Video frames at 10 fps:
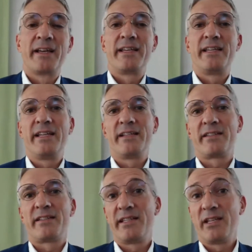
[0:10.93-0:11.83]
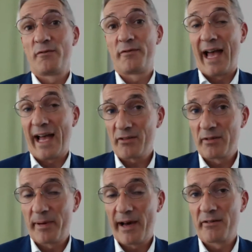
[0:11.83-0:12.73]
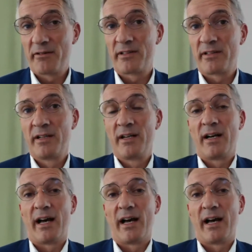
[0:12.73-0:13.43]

He is the CEO of ACWA Power,